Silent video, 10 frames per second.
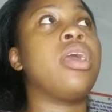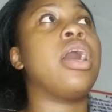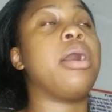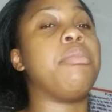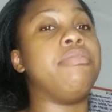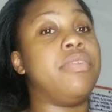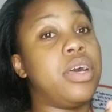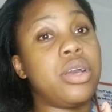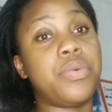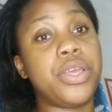I'm gonna vlog
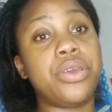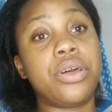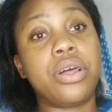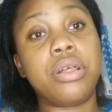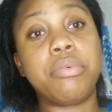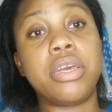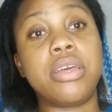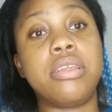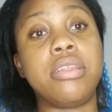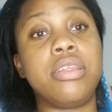with y'all
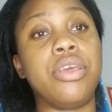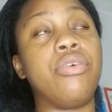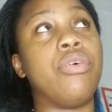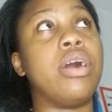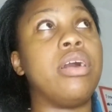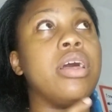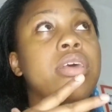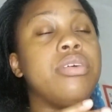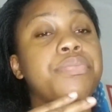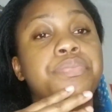because you know I gotta